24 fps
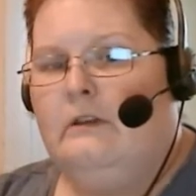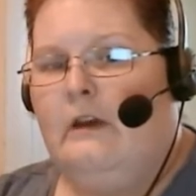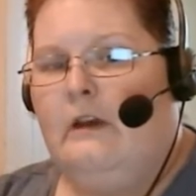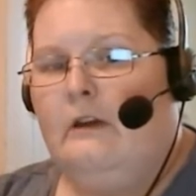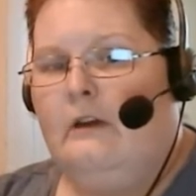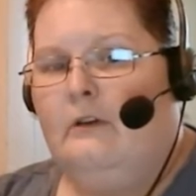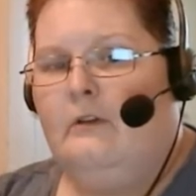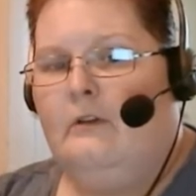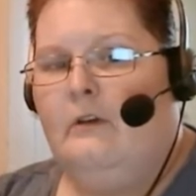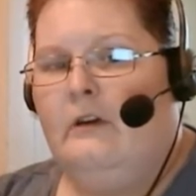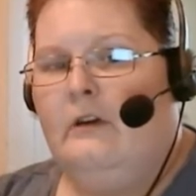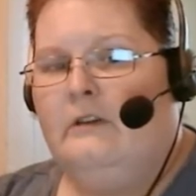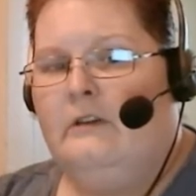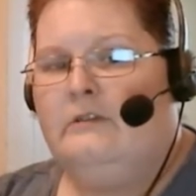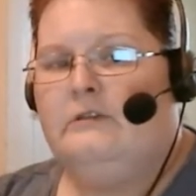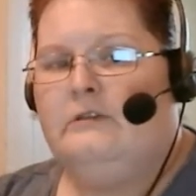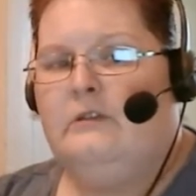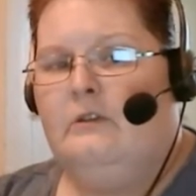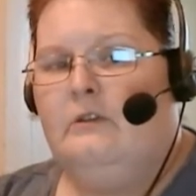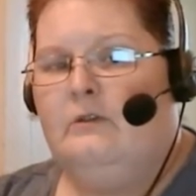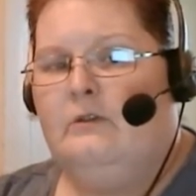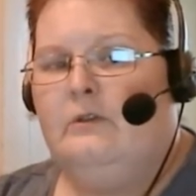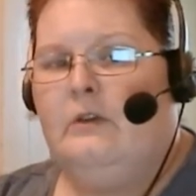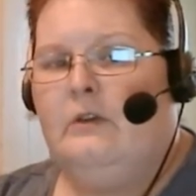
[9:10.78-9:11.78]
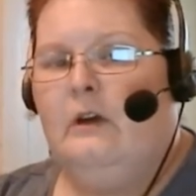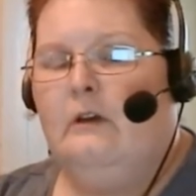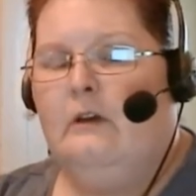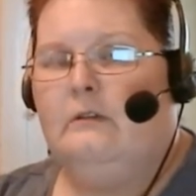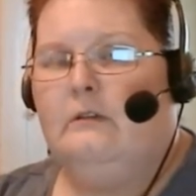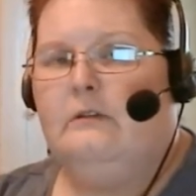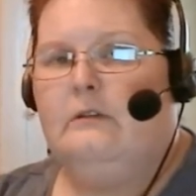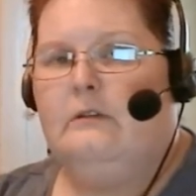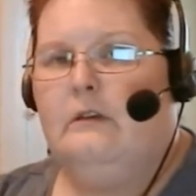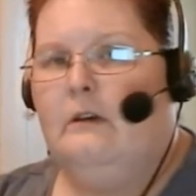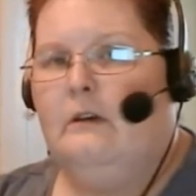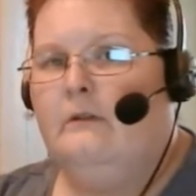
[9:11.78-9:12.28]
that Christ shows
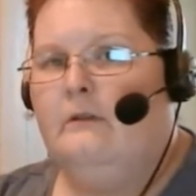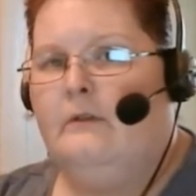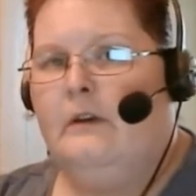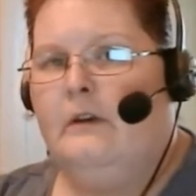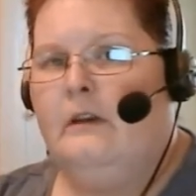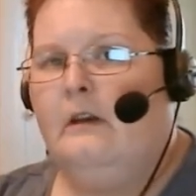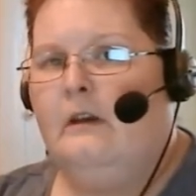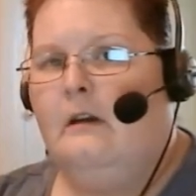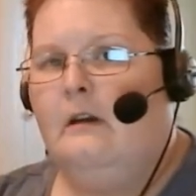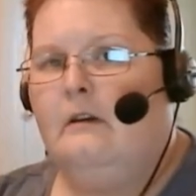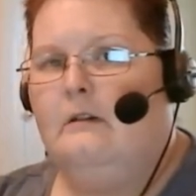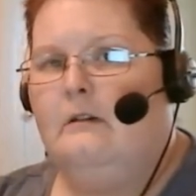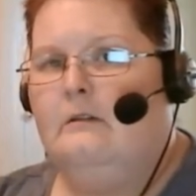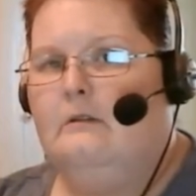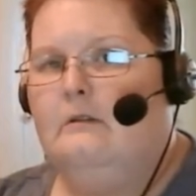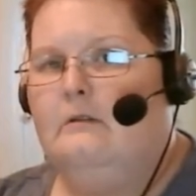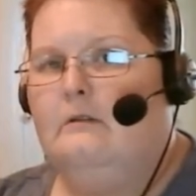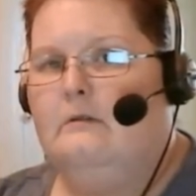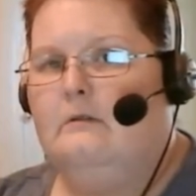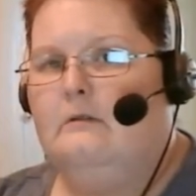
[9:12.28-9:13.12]
us every day.